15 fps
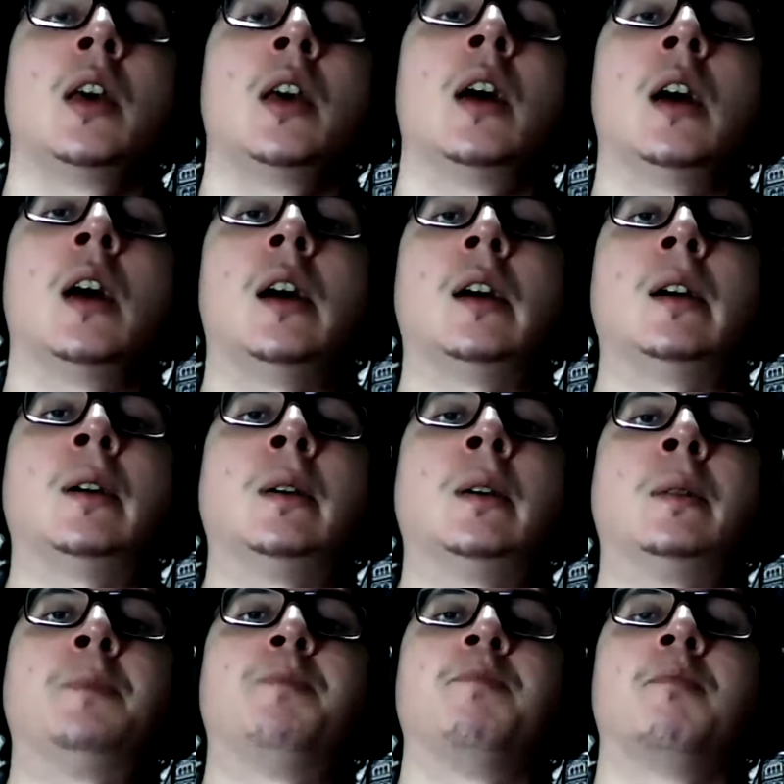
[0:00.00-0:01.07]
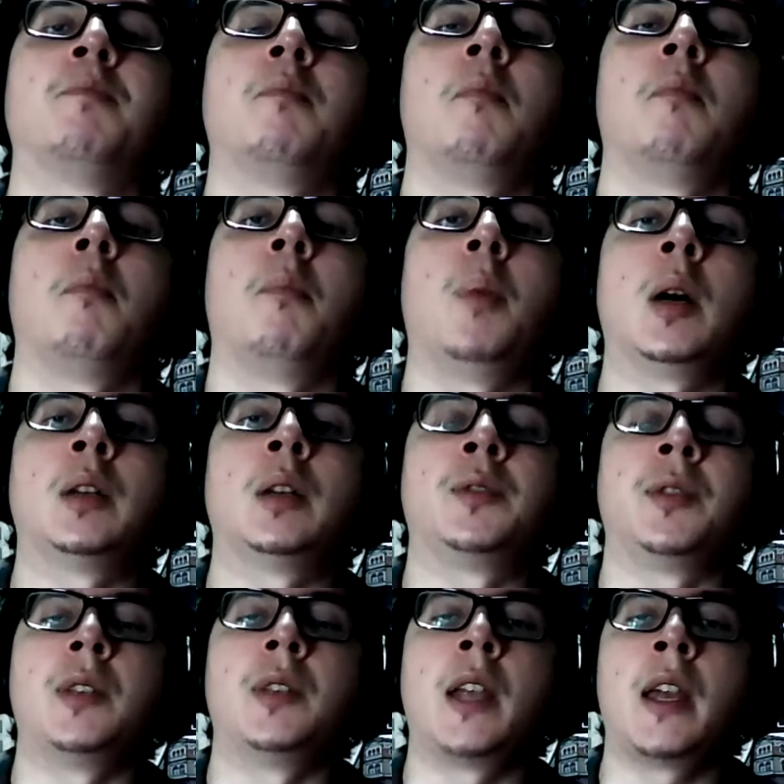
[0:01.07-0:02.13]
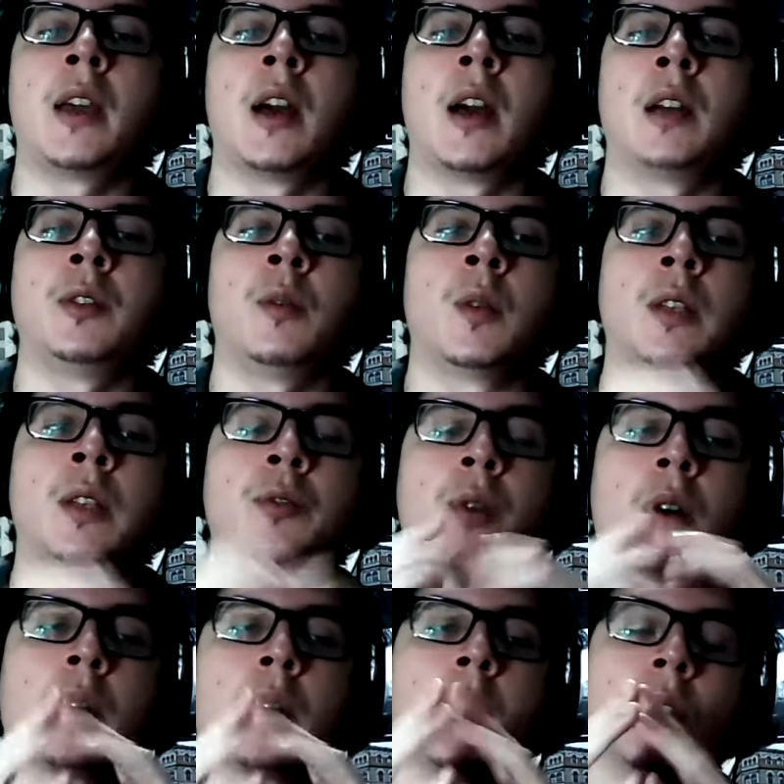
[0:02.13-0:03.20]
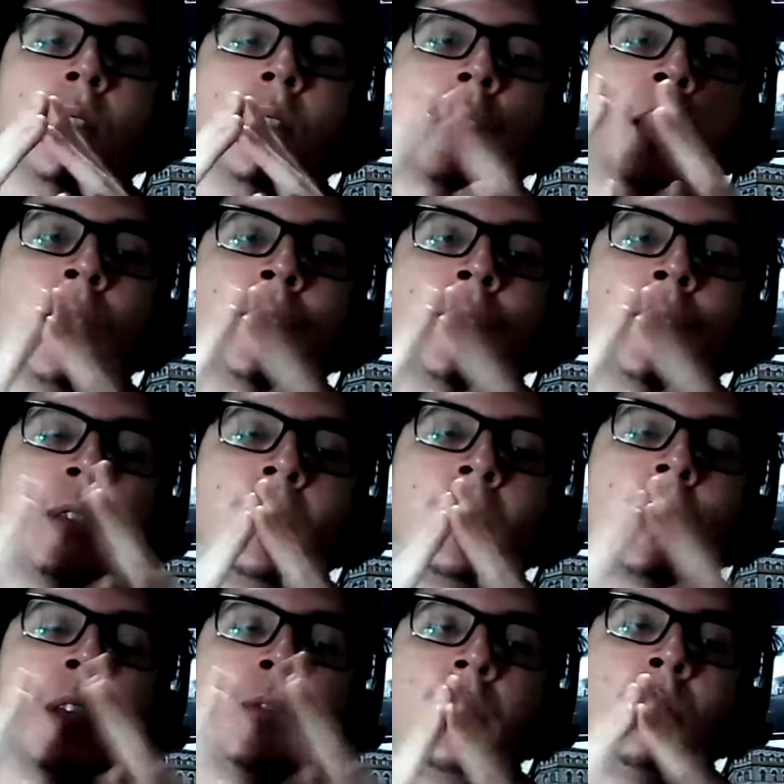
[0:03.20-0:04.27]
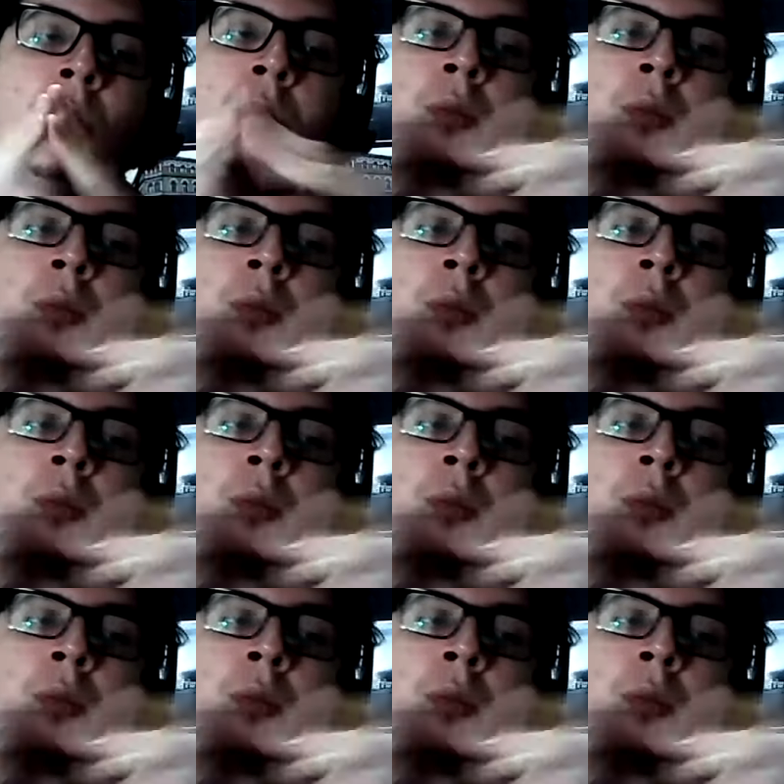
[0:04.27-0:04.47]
Um, but today, I don't want to talk about the things that you can do